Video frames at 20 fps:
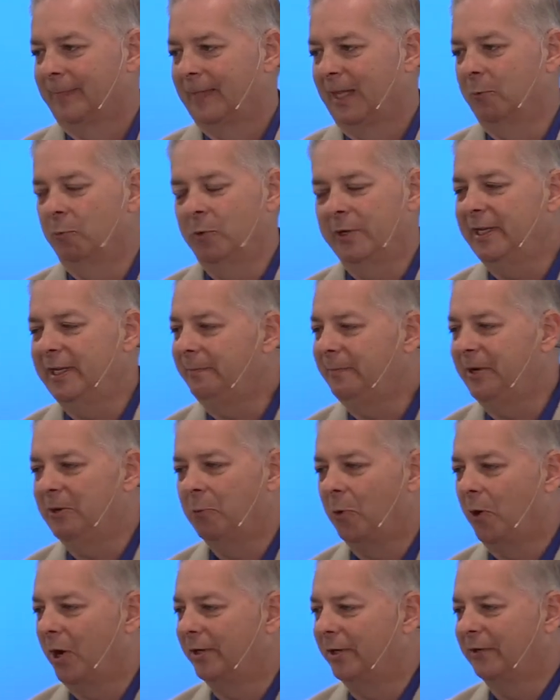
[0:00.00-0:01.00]
And wouldn't it be
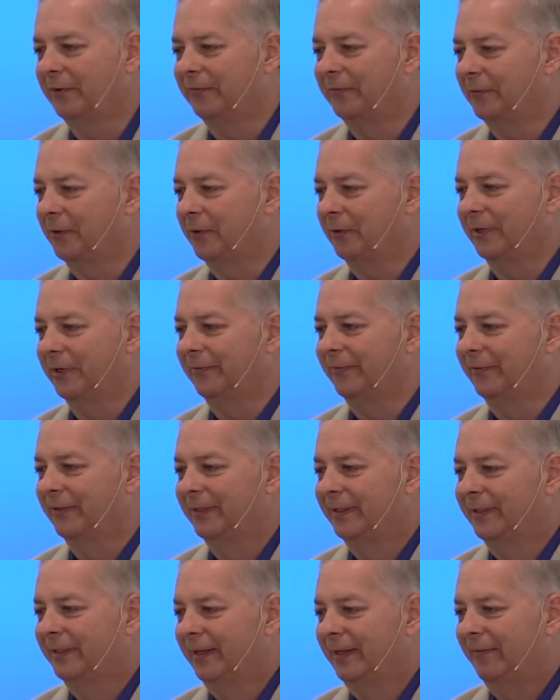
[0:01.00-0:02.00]
wonderful if
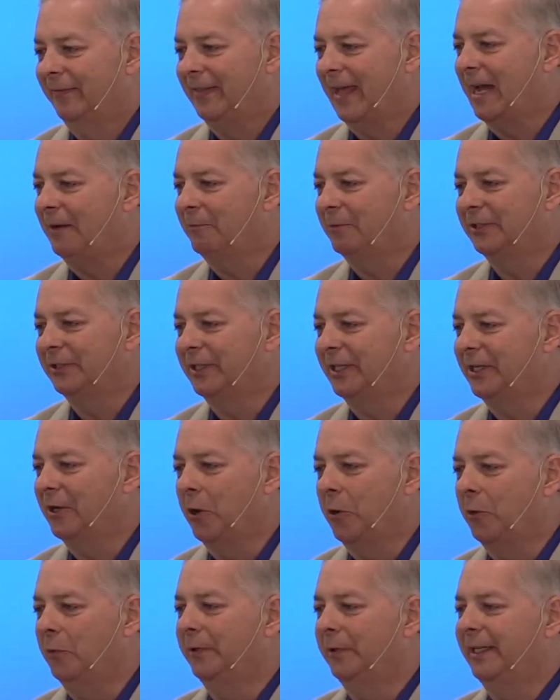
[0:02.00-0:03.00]
that was the
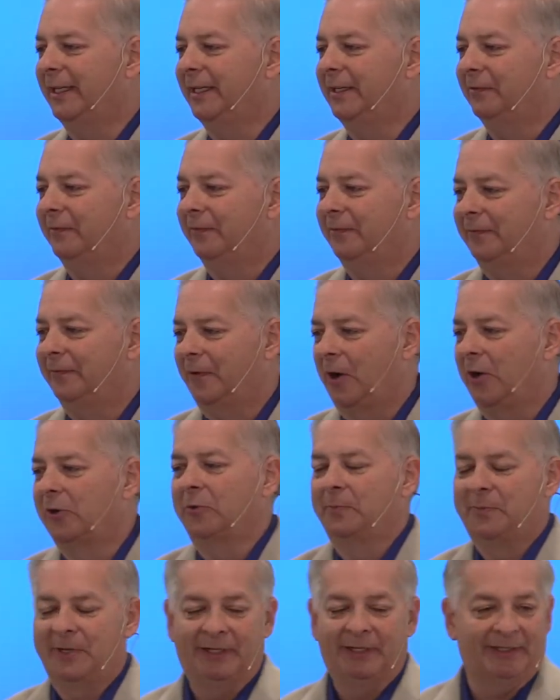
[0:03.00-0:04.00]
only
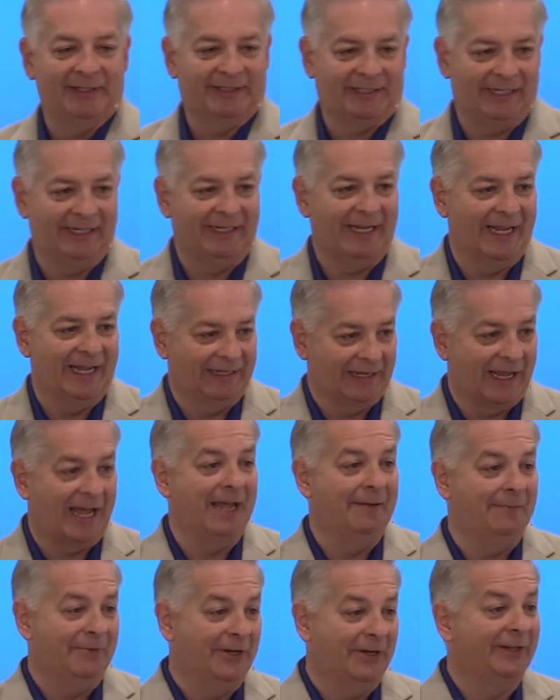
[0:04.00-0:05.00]
vulnerability and
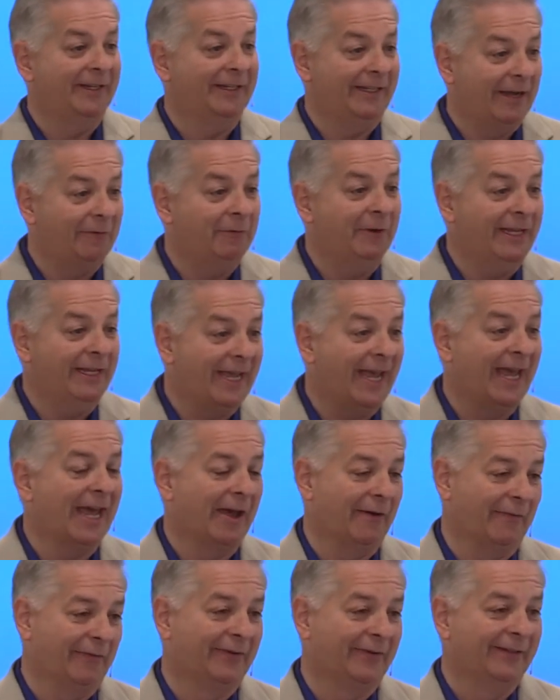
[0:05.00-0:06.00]
liability that we
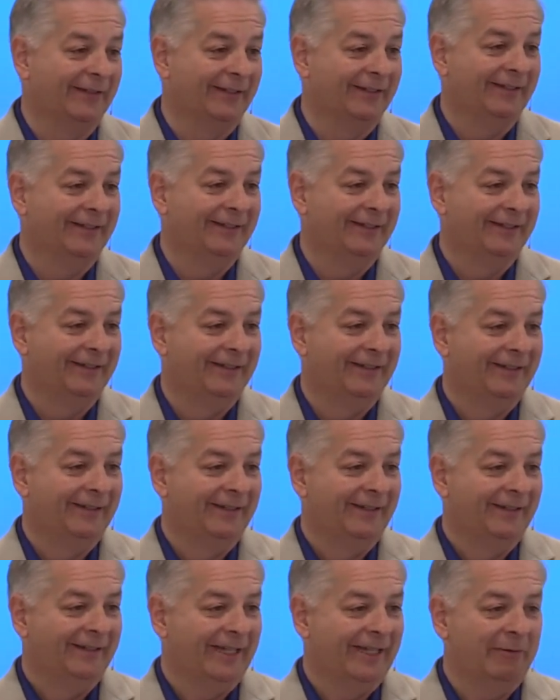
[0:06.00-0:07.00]
have?
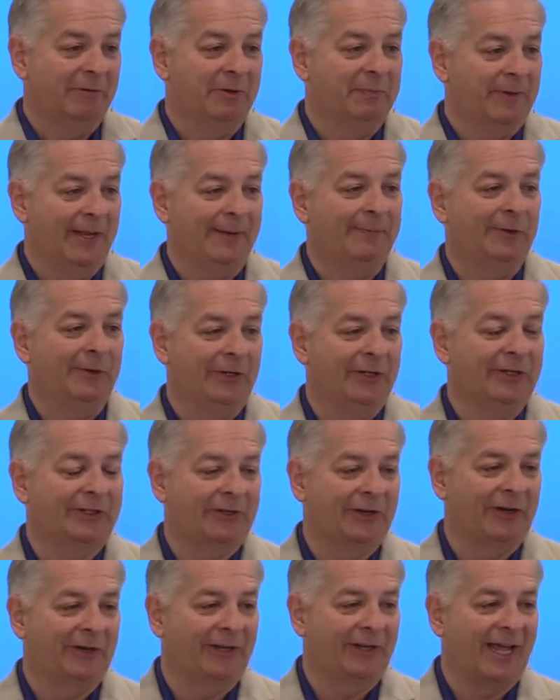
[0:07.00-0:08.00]
That when people look
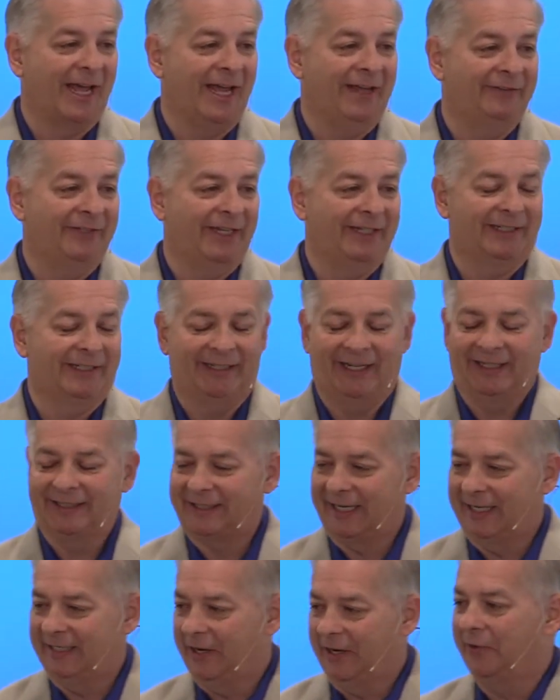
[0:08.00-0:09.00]
at our lives, they
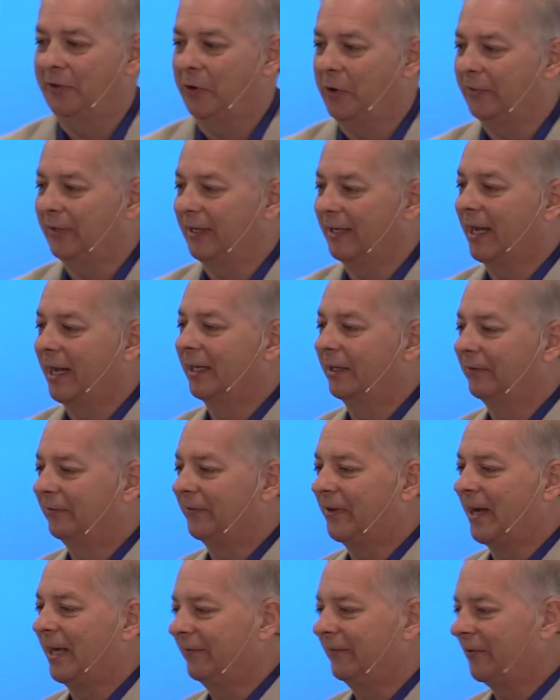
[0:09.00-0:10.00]
say, the only thing I can
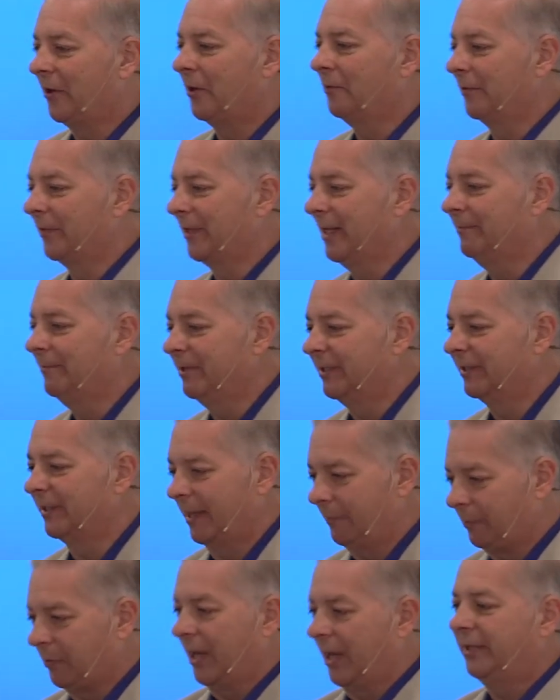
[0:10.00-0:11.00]
find fault with them is
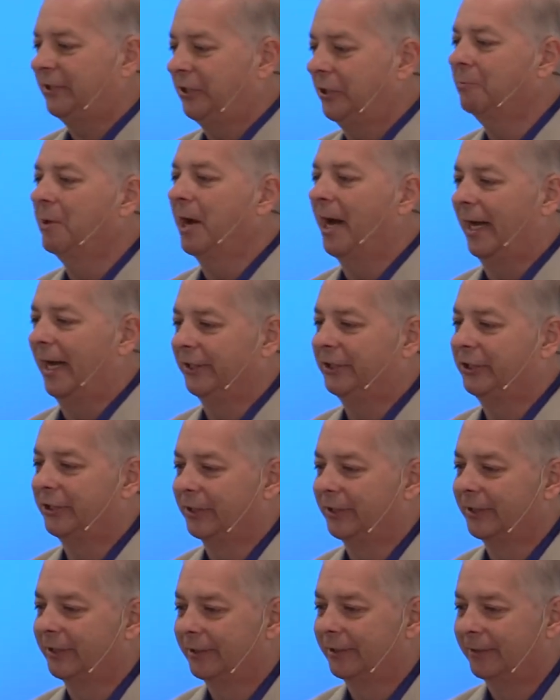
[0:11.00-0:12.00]
they pray too much.